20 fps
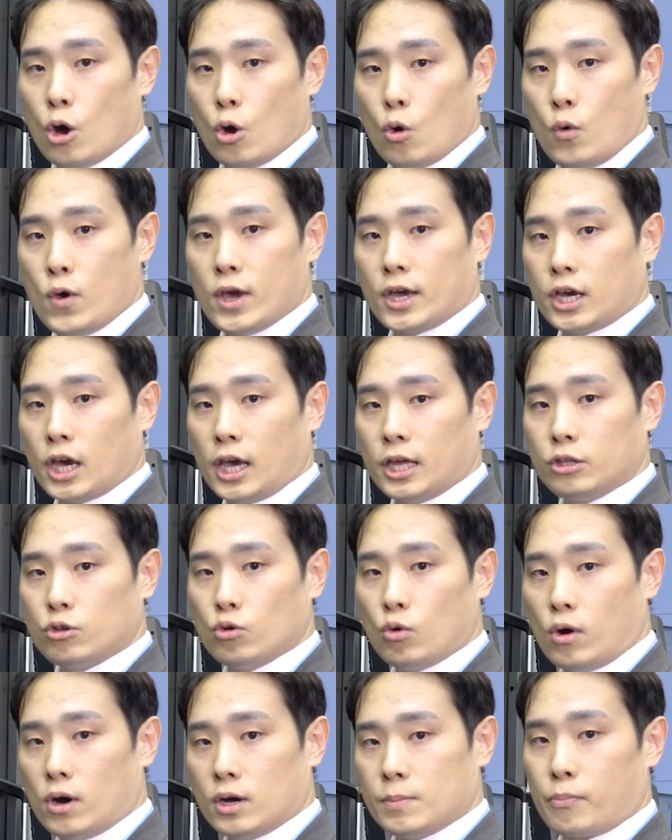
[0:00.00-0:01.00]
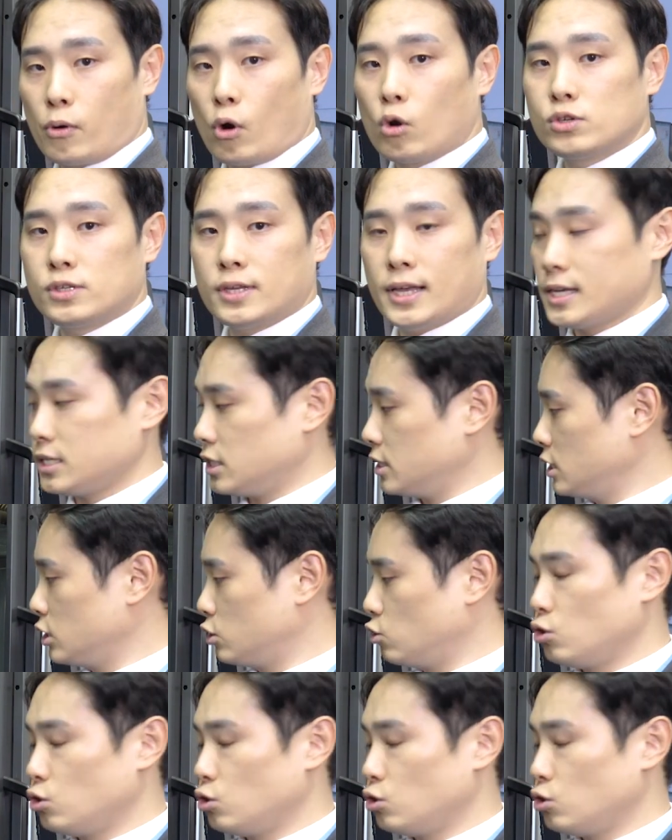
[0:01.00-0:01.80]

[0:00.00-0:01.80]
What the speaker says: we can do a processing